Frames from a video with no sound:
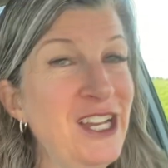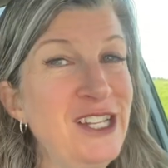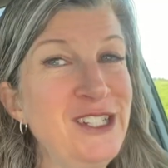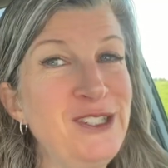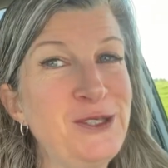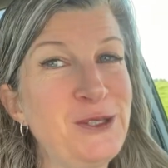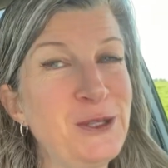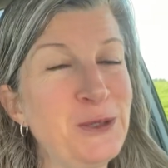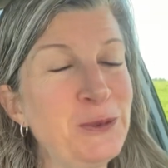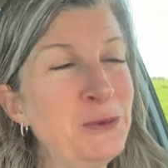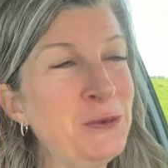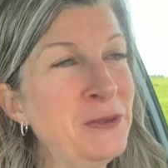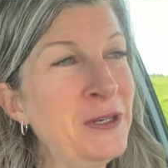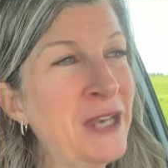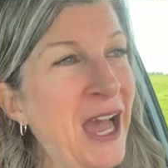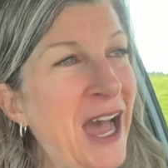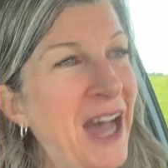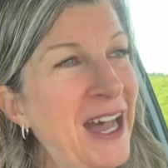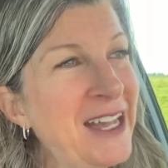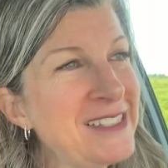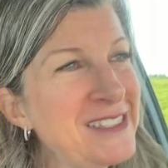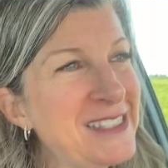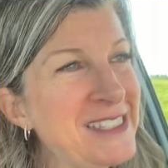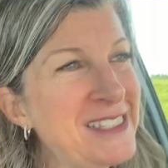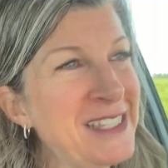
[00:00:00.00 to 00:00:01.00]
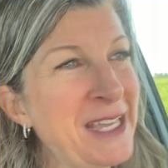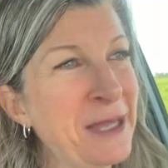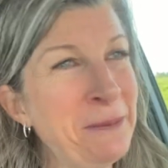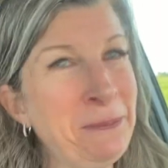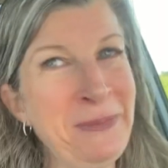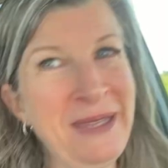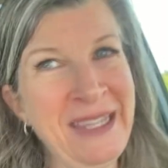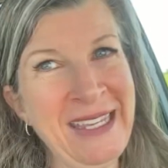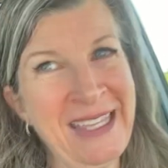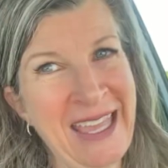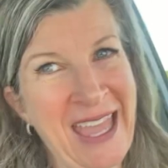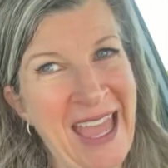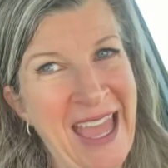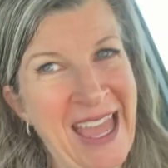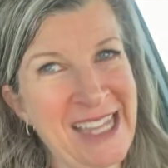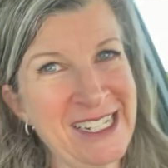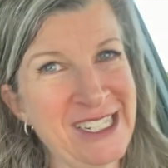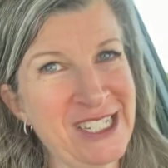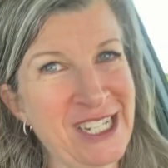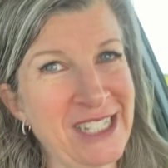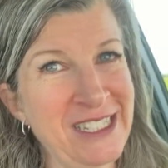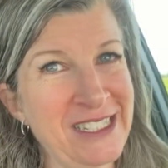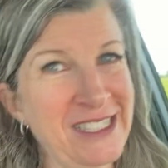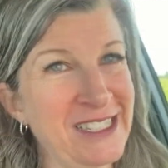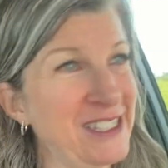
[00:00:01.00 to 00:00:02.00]
do not send me
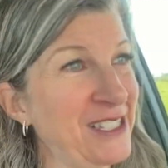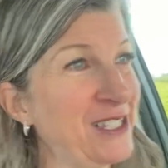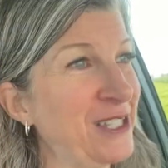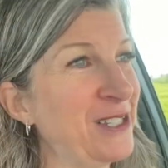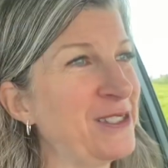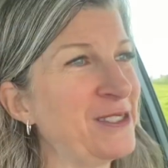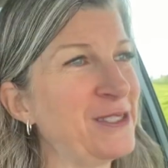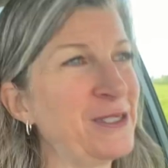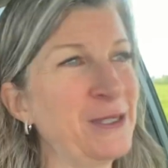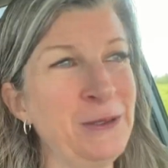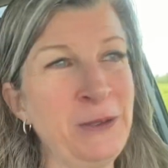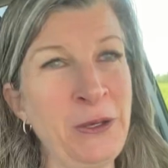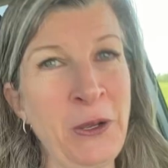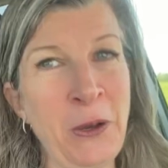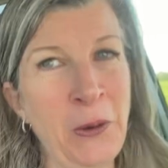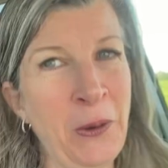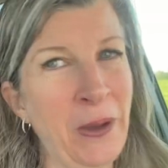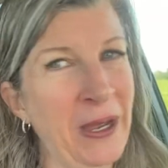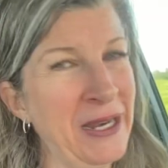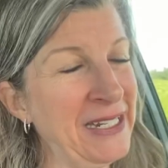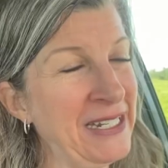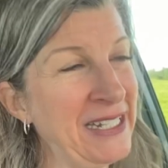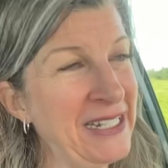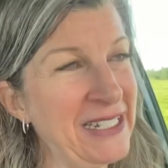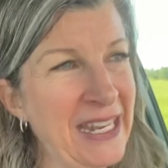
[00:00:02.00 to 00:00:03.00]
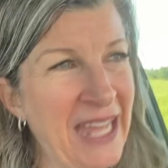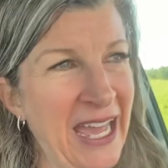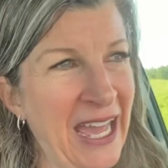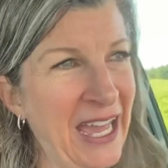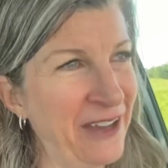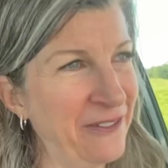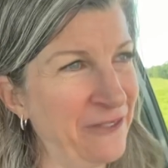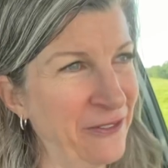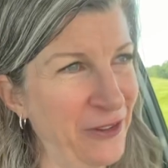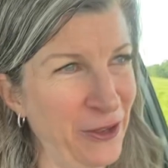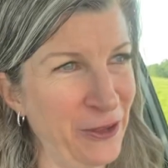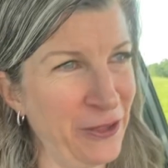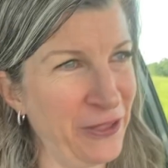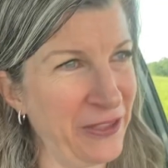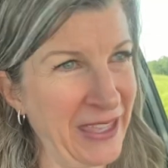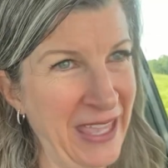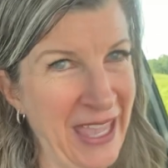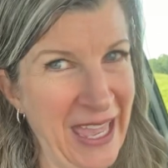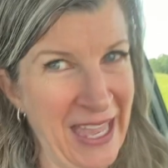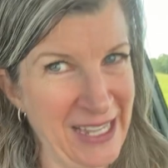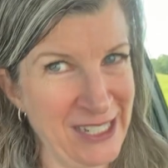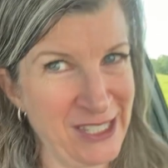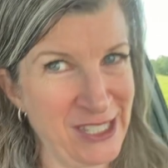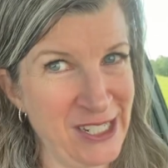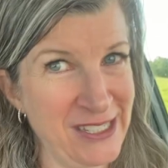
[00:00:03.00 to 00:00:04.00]
gadgets because you know I need to have all the
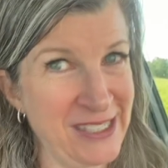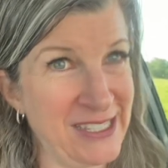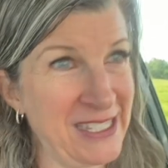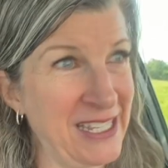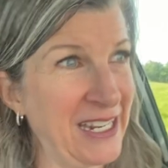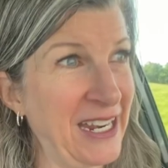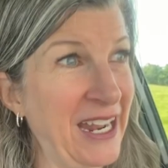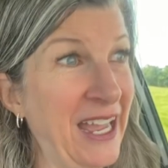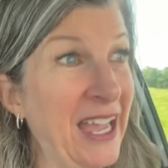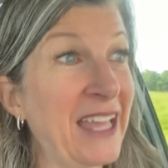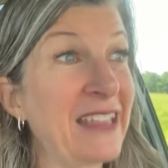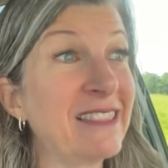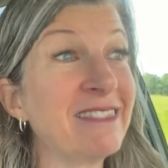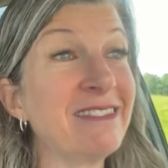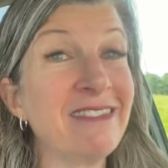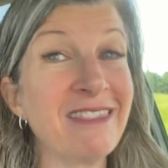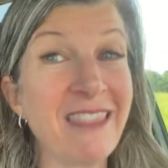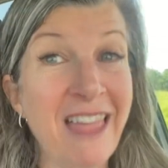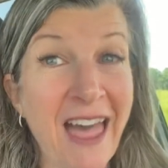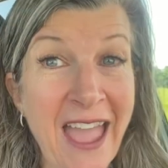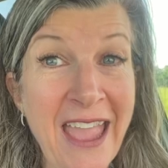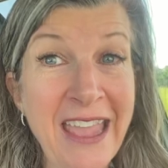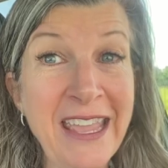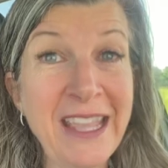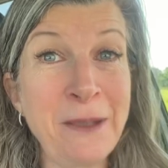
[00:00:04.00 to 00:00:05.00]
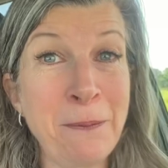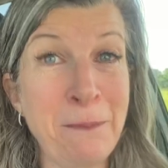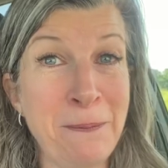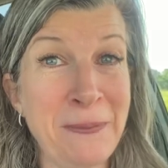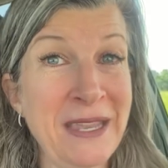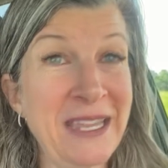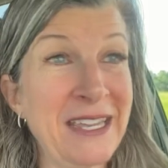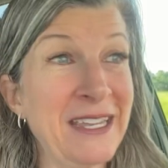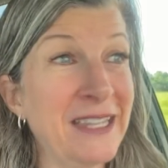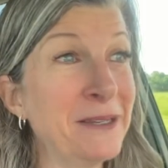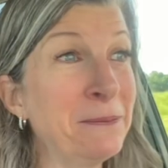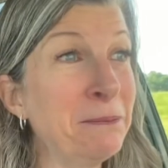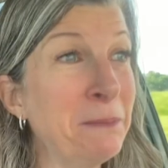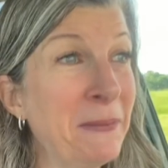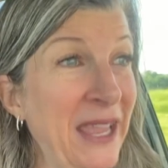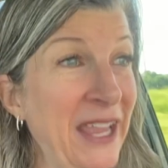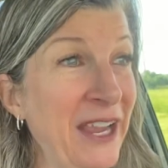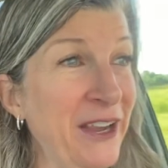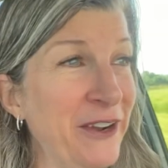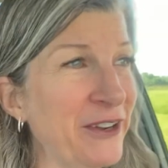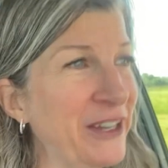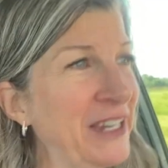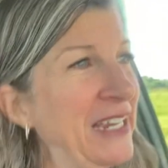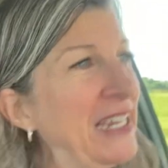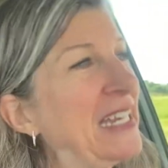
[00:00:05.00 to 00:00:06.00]
gadgets and I like being
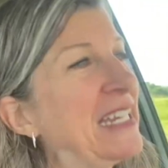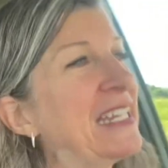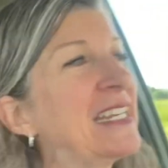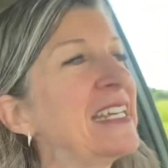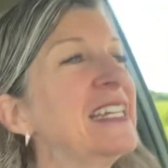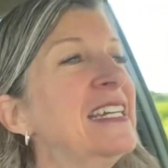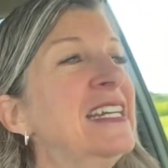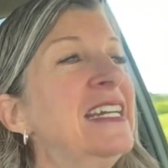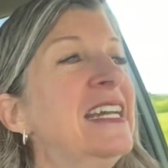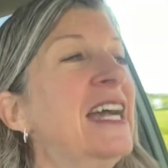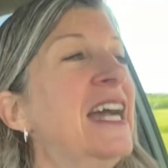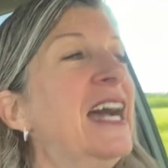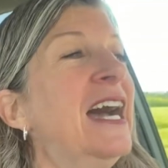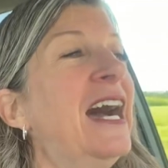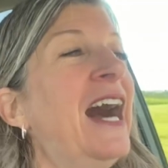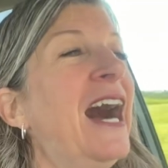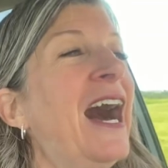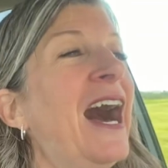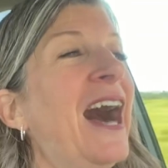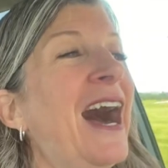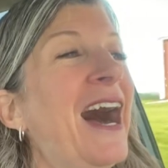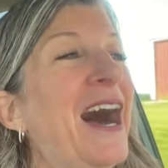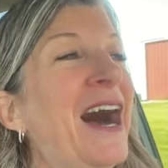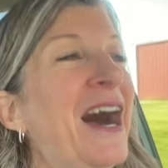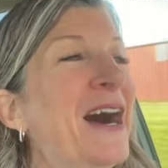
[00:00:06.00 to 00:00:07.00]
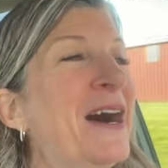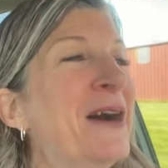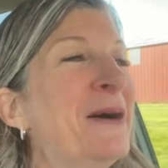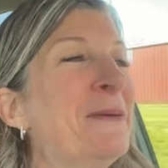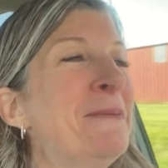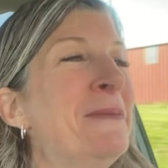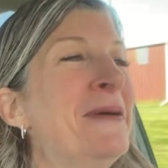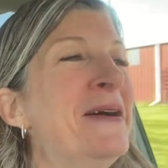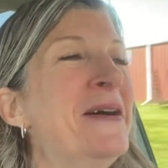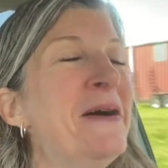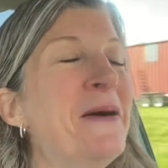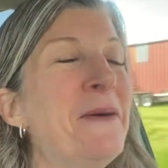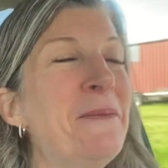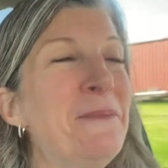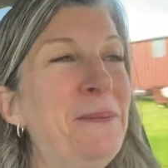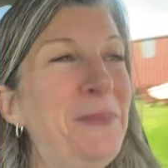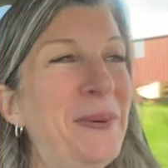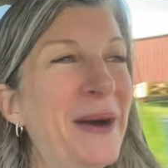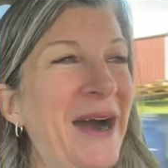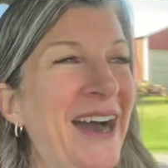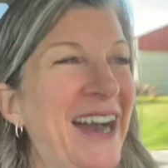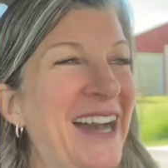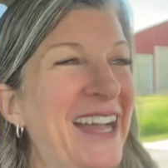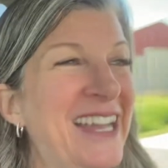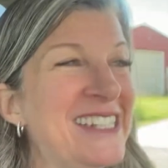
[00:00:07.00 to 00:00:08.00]
married. Um,
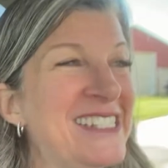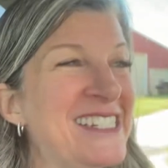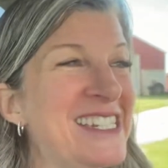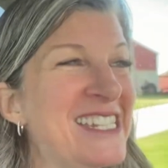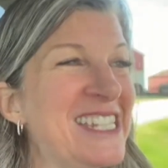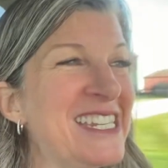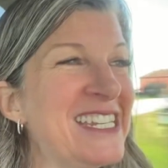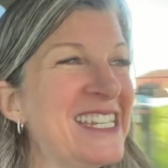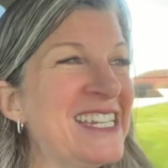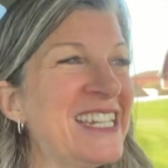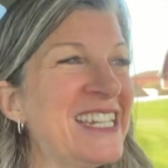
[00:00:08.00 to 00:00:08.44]
but